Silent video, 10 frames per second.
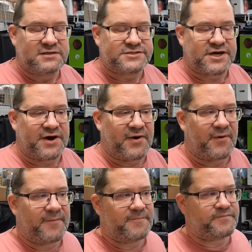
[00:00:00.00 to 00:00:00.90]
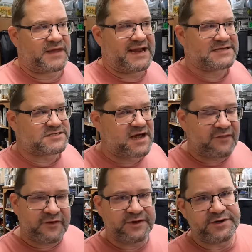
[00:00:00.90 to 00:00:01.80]
So it has
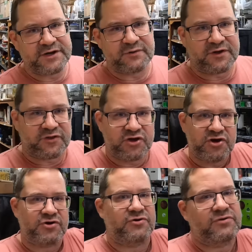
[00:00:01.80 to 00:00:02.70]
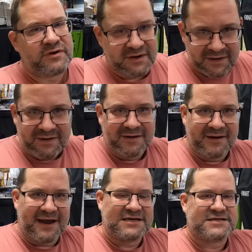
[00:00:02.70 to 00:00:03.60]
nothing to do with you.
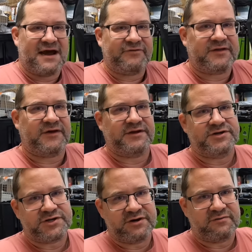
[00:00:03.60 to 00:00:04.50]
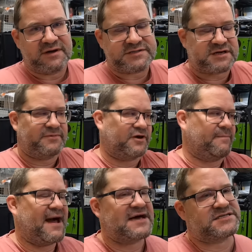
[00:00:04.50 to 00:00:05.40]
It has everything to do with some of their
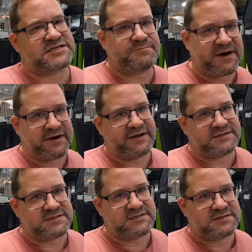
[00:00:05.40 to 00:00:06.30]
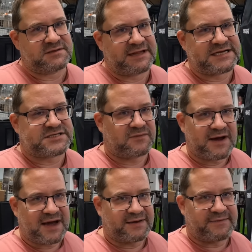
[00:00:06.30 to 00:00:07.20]
past experiences. That's the
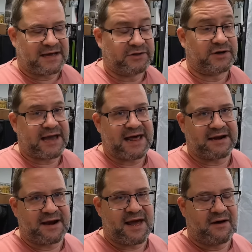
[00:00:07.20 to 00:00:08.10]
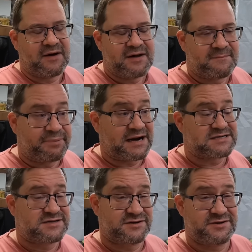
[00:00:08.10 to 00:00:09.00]
way I, I look at it now. But I
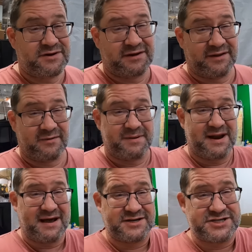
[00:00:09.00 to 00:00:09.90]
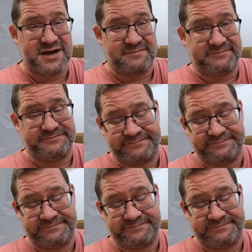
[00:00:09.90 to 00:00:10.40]
still do get a little bit out of shape.